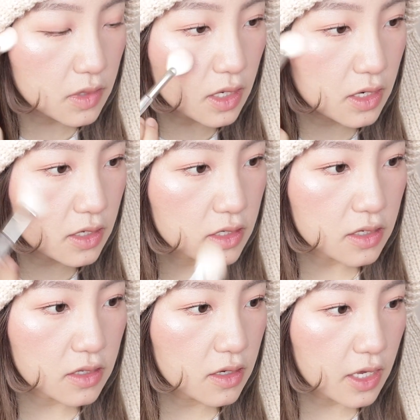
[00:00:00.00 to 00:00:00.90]
And it
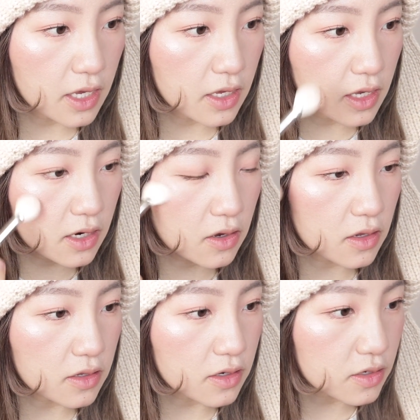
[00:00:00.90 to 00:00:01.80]
doesn't look cakey at
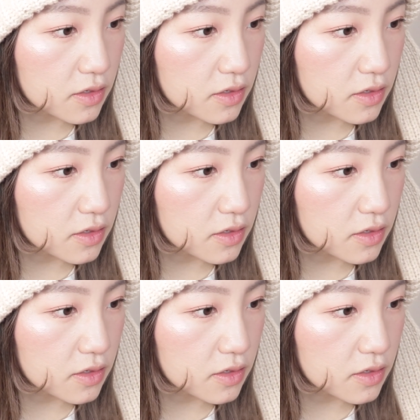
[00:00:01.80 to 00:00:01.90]
all. Look.